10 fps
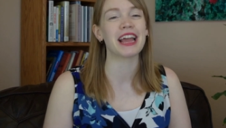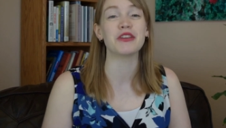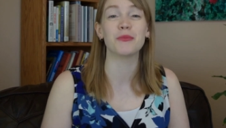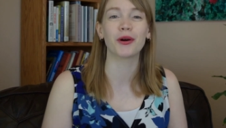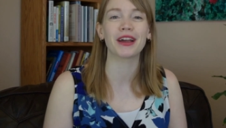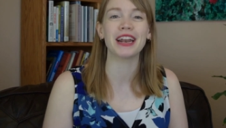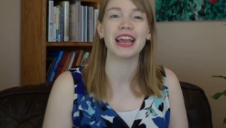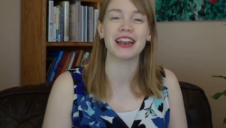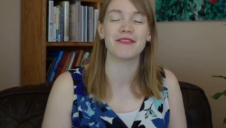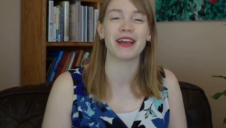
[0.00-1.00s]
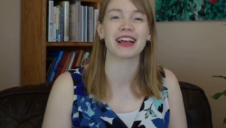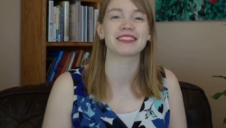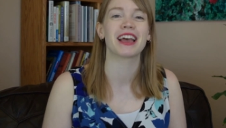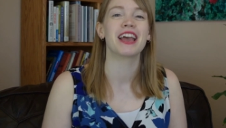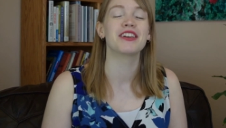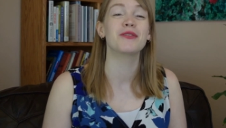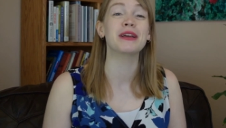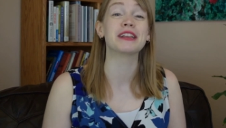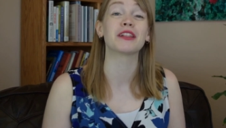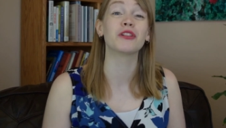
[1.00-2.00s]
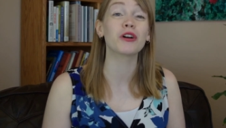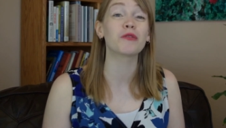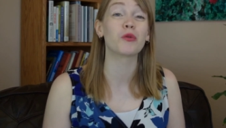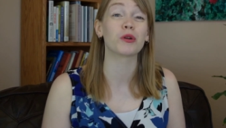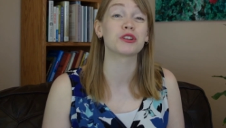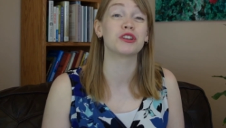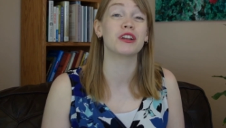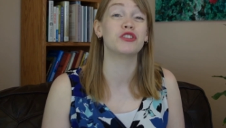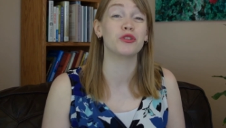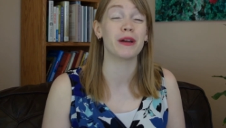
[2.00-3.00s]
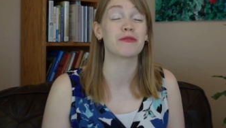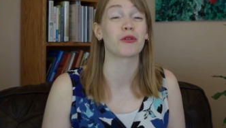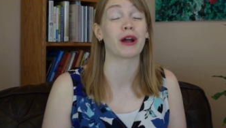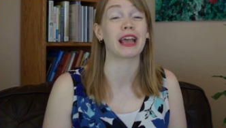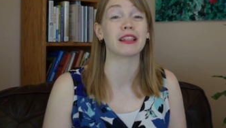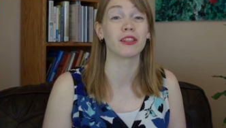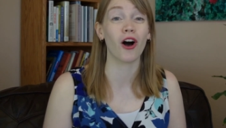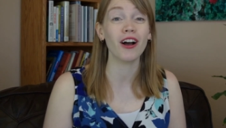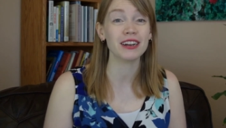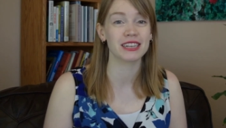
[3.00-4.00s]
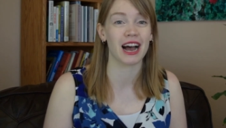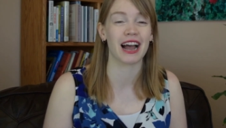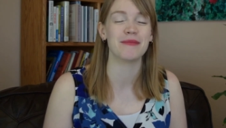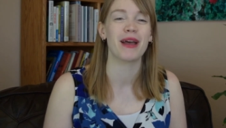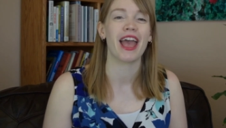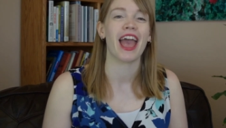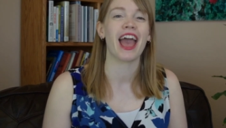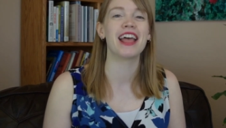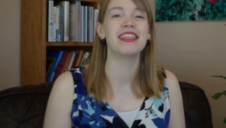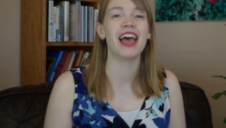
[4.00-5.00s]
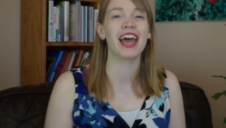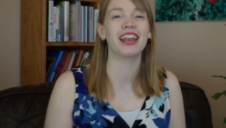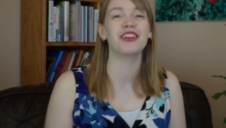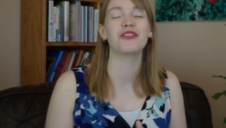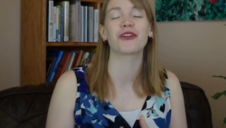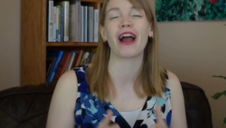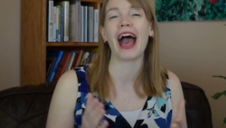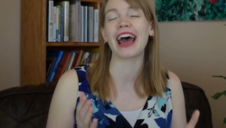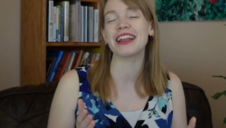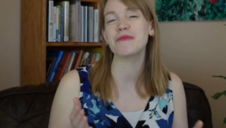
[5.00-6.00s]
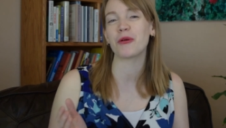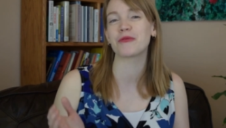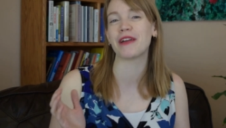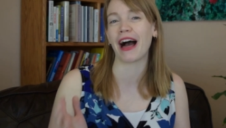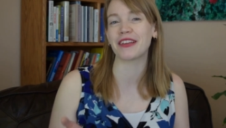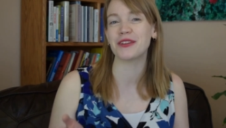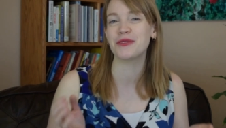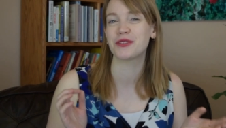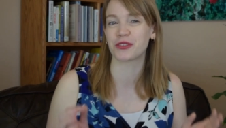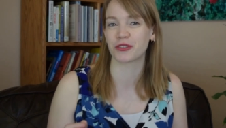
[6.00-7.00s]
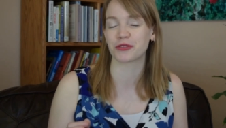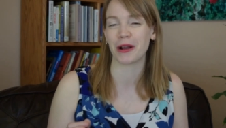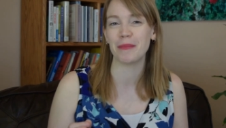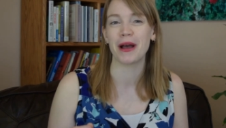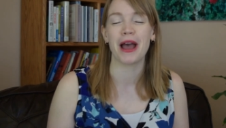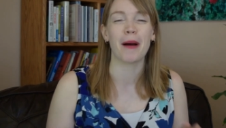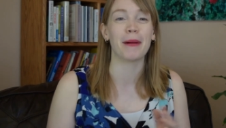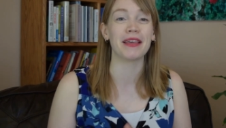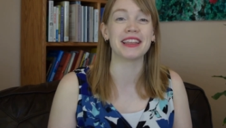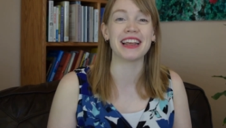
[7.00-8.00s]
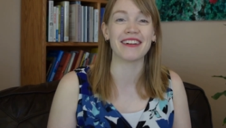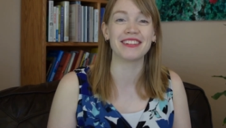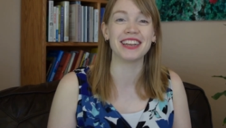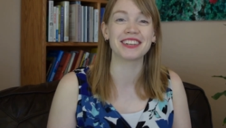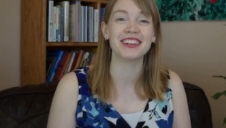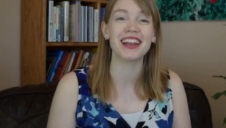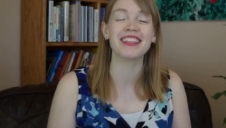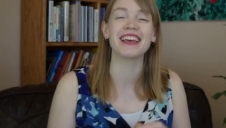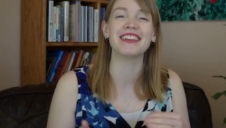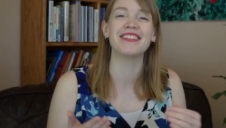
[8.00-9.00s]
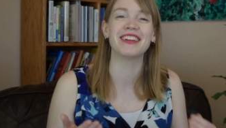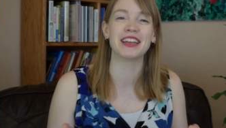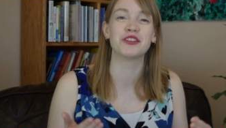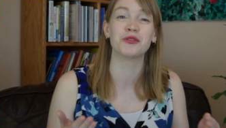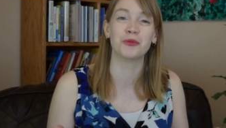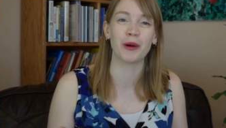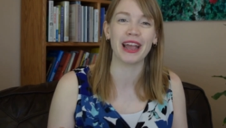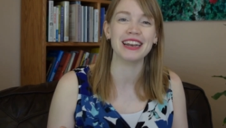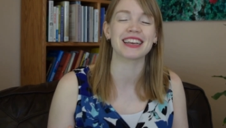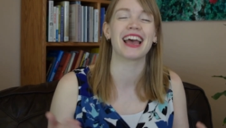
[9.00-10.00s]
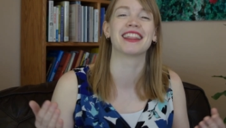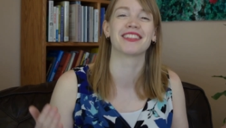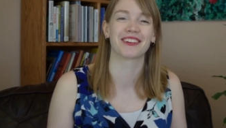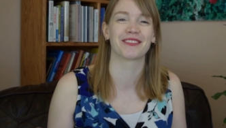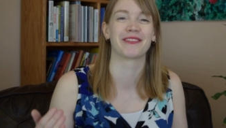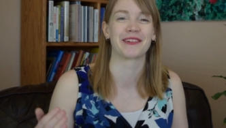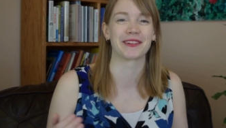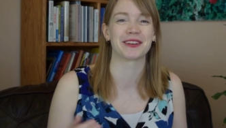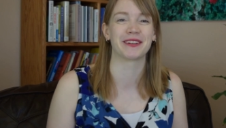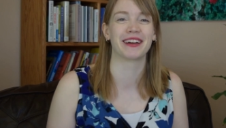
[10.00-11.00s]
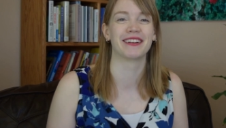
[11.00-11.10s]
and you book it in advance, you get to look forward to it for a long time, and then you're adding more value to your trip by the definition that you get to wait and look forward to it.